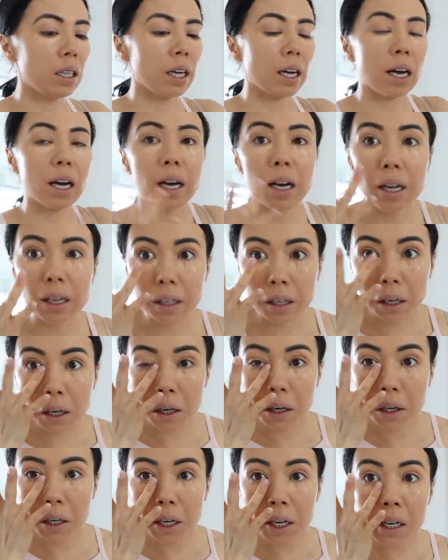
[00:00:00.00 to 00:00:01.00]
And
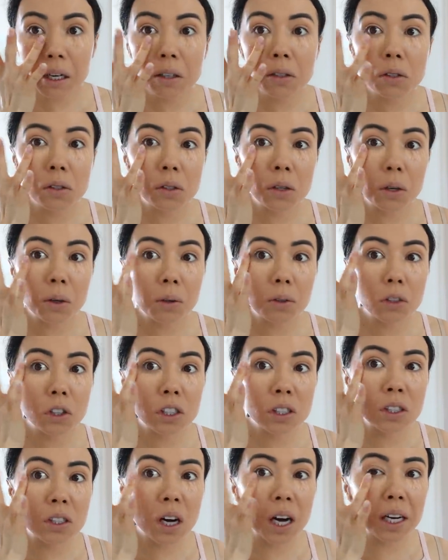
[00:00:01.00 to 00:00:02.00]
yeah, so
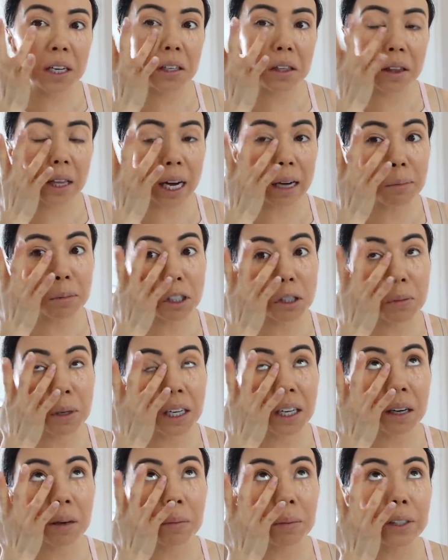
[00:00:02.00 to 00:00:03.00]
just not that much
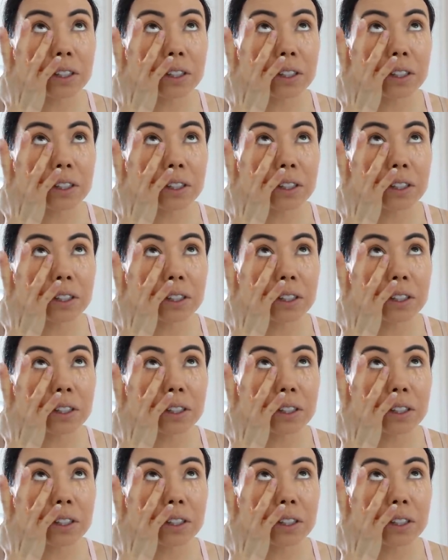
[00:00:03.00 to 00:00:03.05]
makeup,